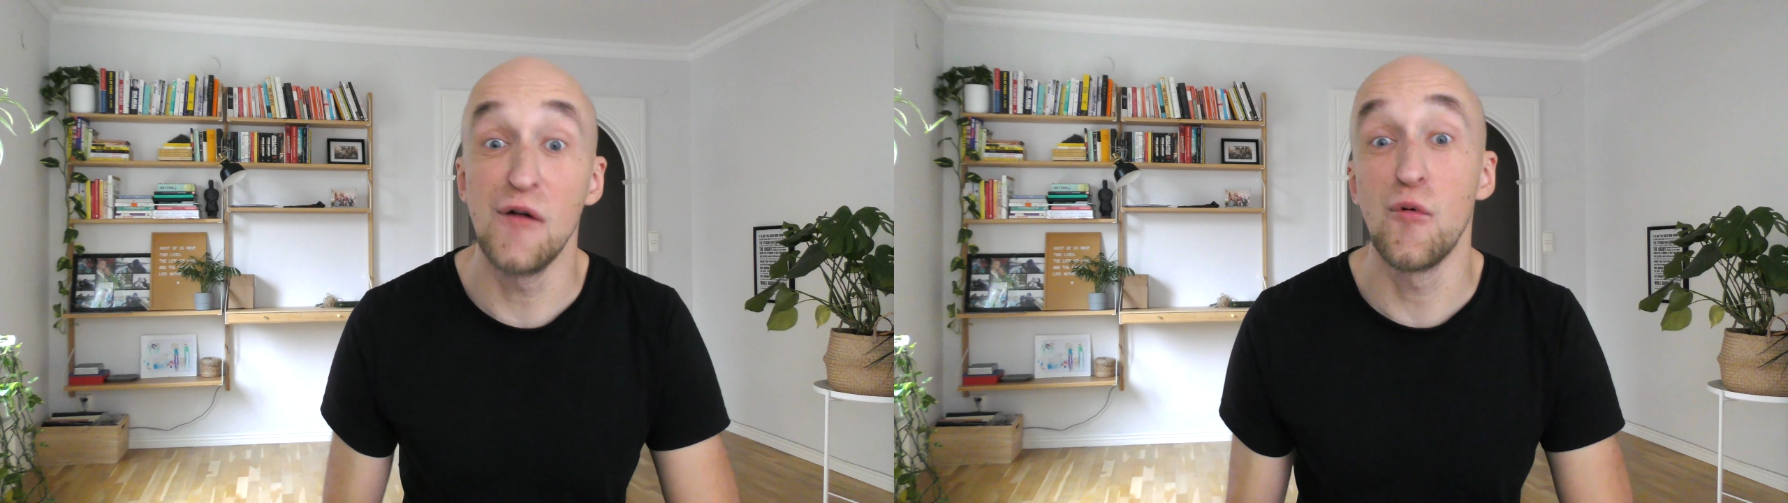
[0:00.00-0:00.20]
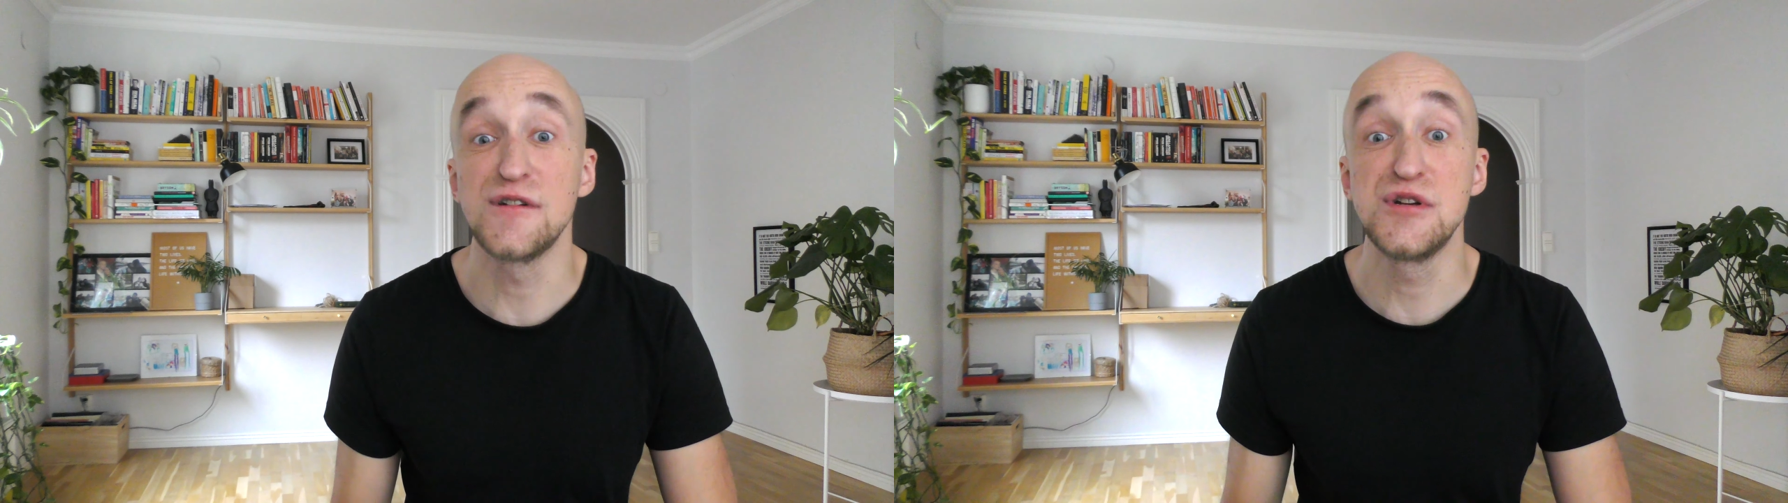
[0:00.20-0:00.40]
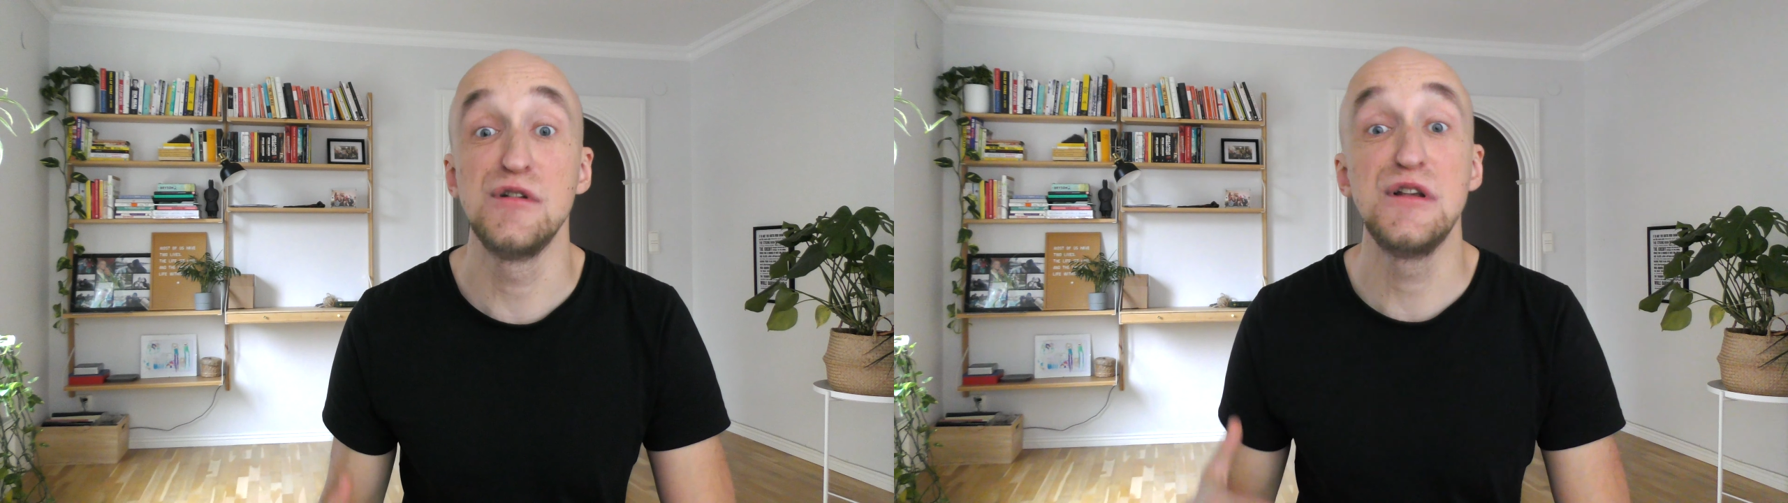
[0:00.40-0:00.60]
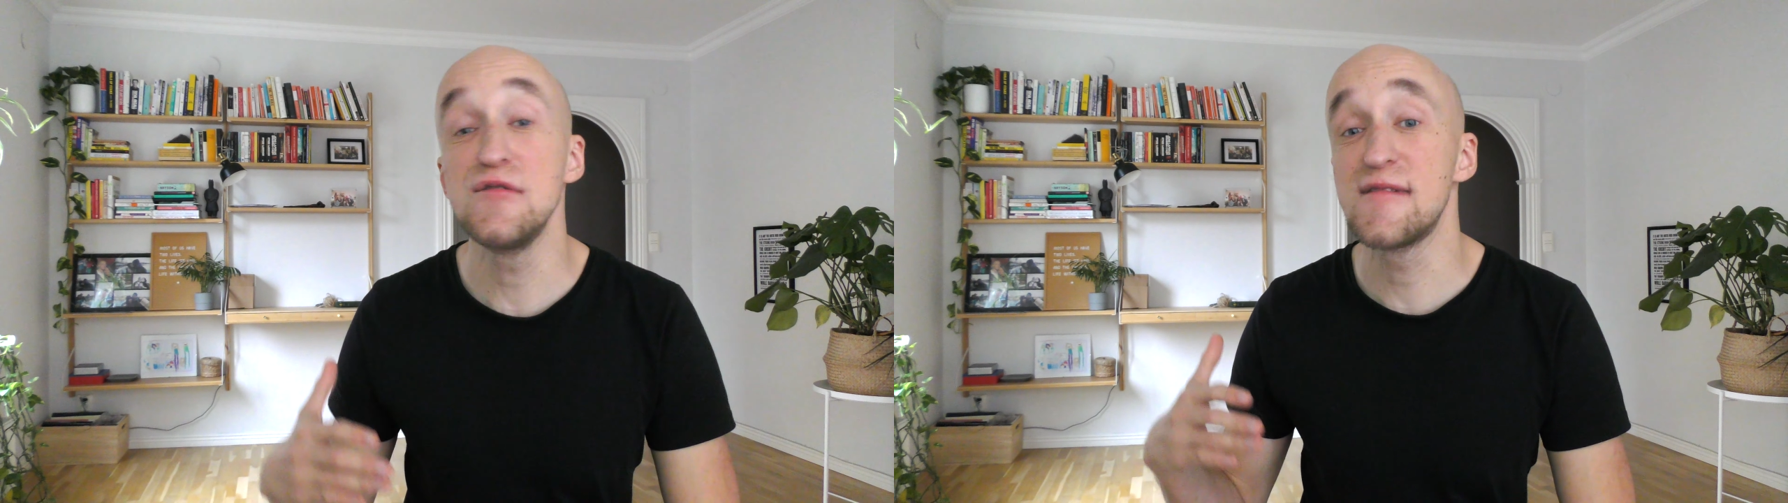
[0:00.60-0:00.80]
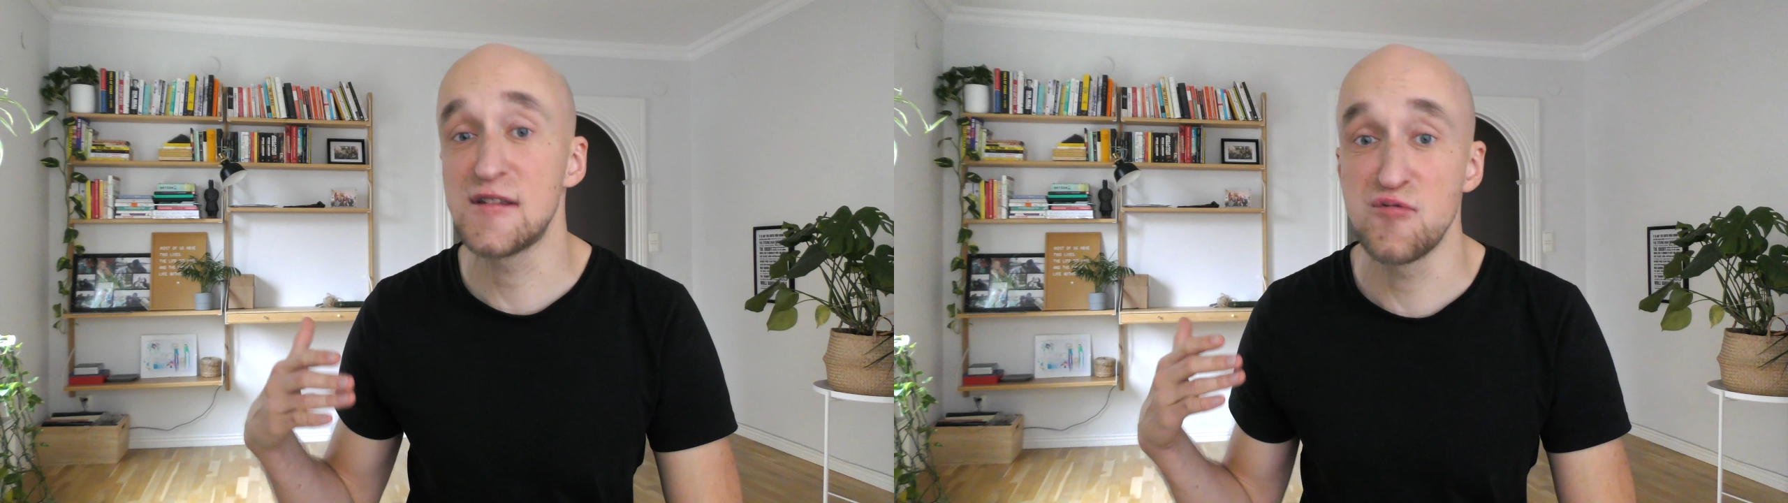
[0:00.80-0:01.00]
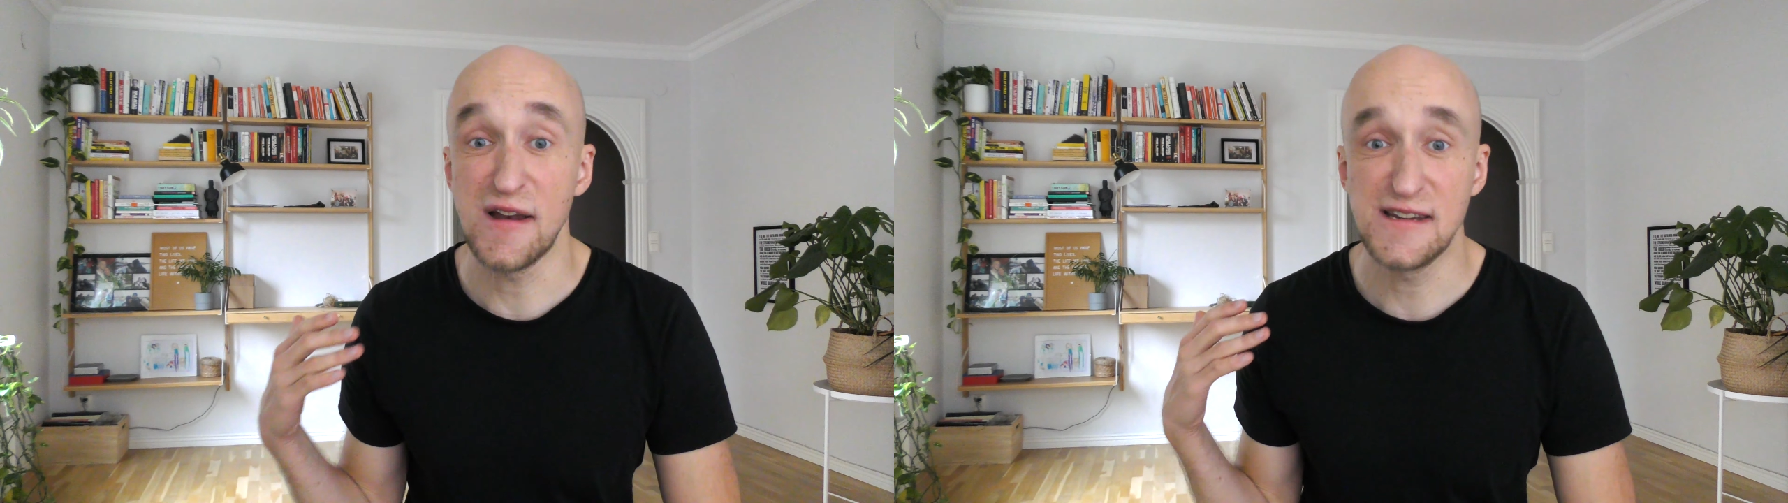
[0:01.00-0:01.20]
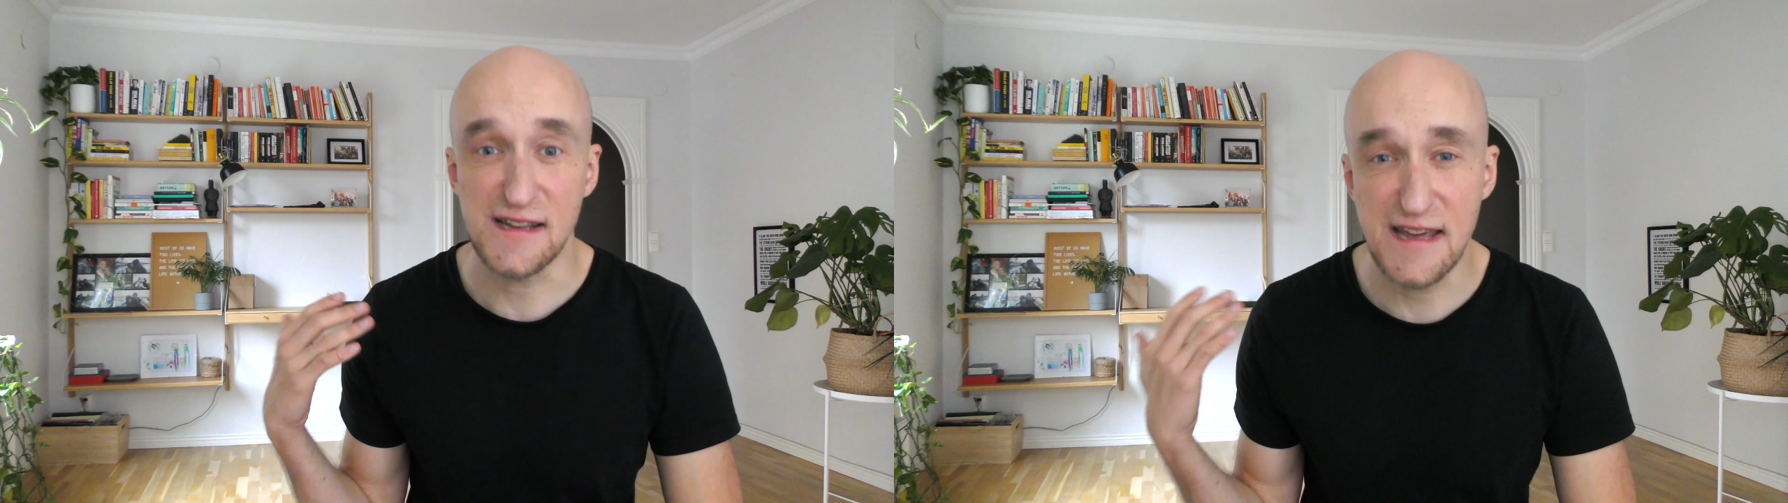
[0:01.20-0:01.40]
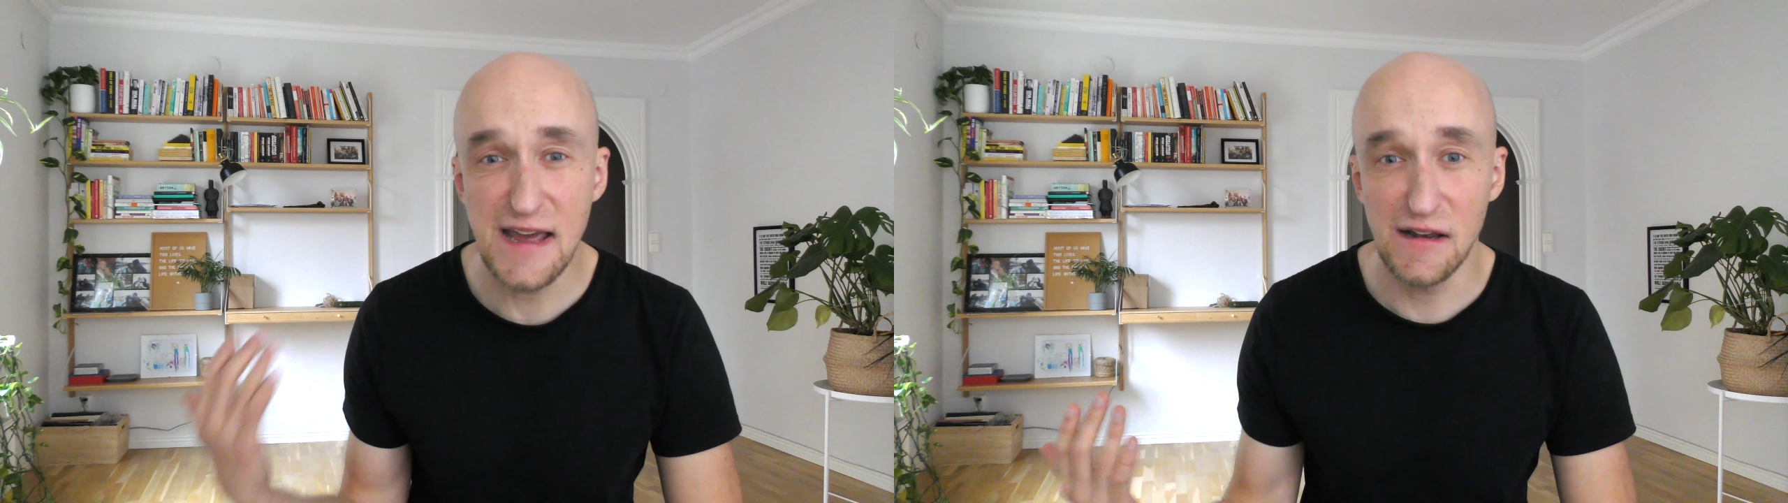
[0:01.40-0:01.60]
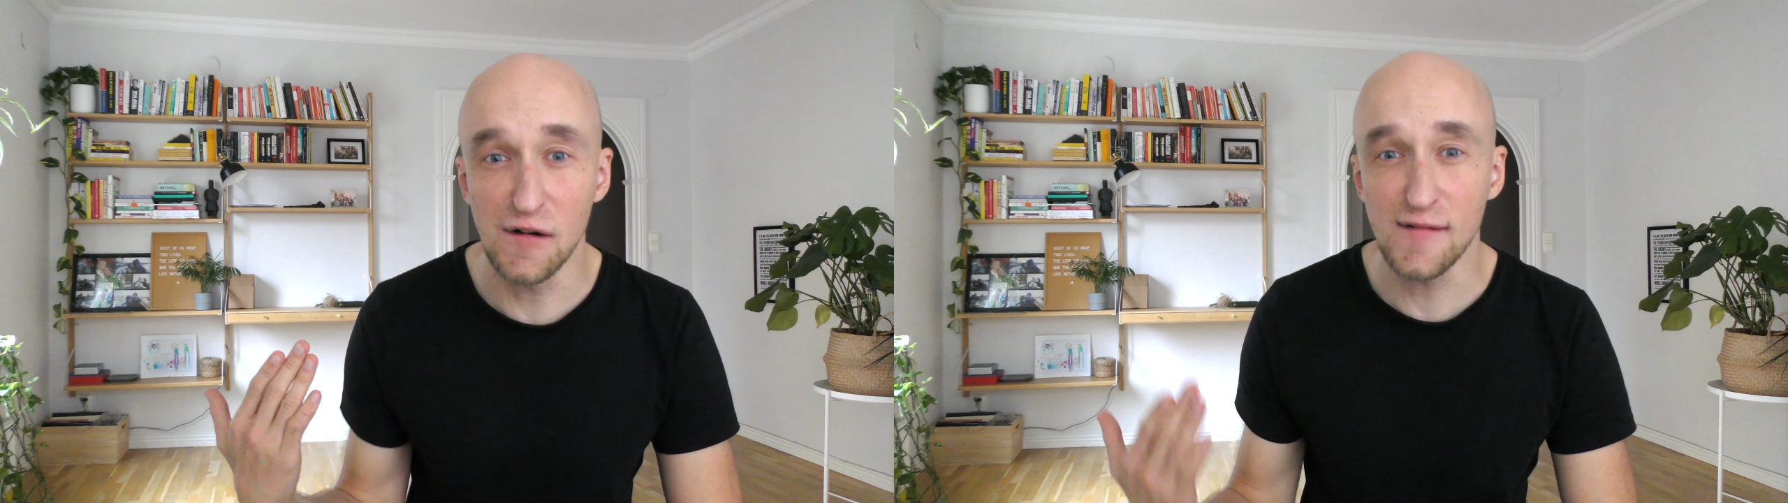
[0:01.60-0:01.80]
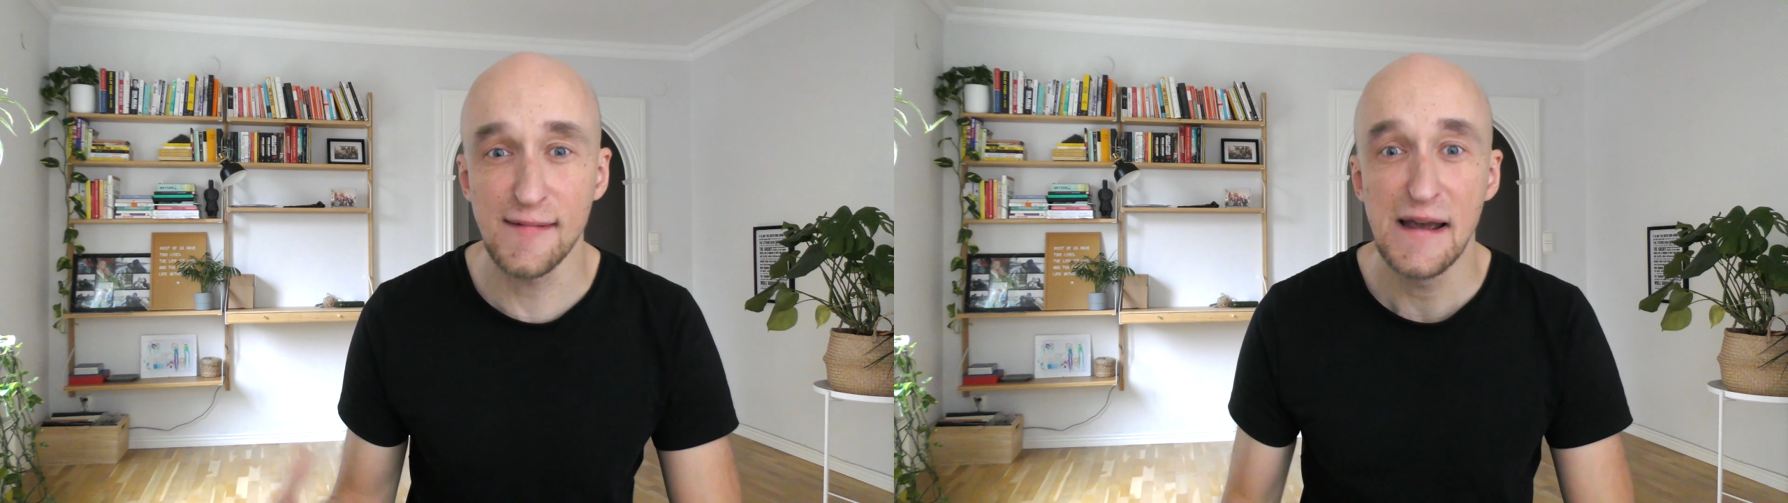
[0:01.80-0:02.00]
I want to lose 20
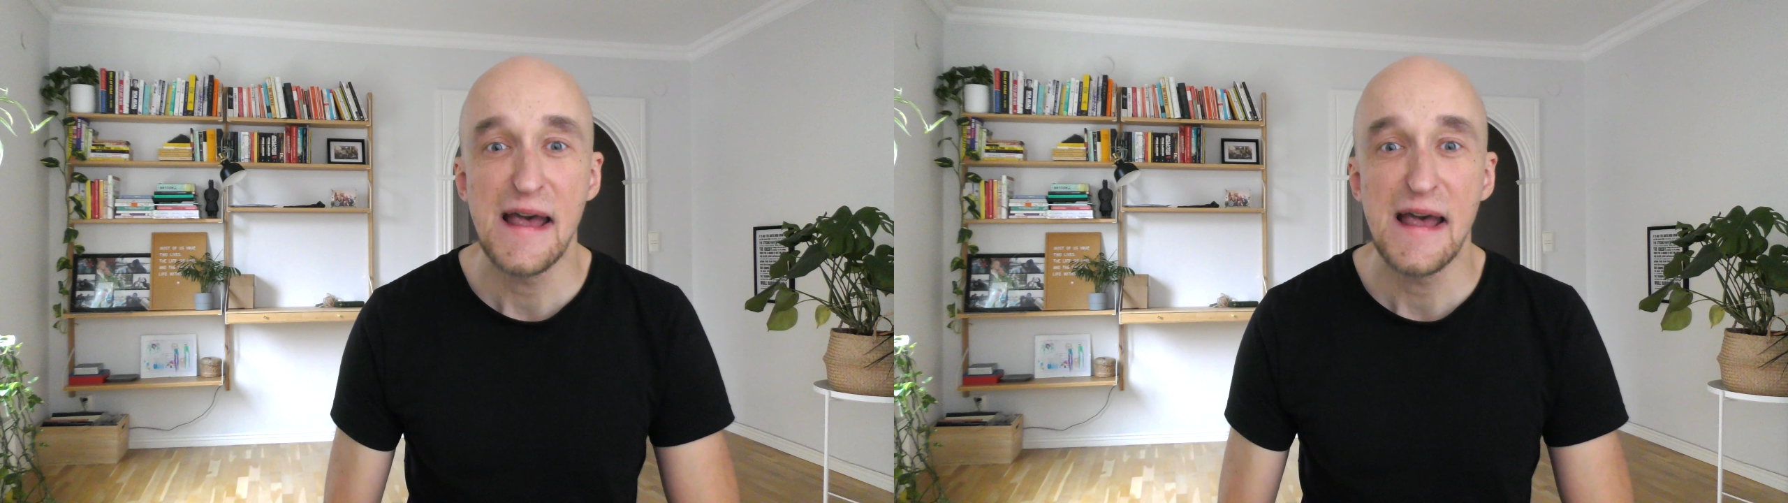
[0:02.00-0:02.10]
kilos.